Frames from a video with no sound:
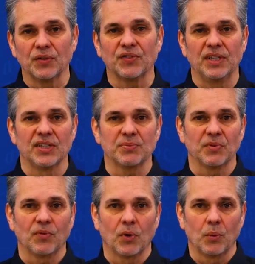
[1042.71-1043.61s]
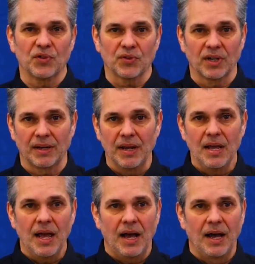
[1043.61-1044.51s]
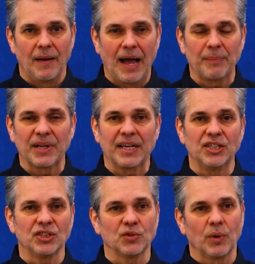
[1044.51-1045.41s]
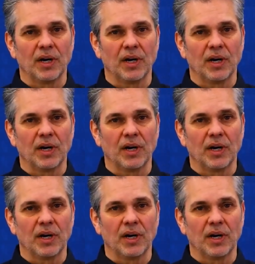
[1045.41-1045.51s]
you've seen this before with certain applications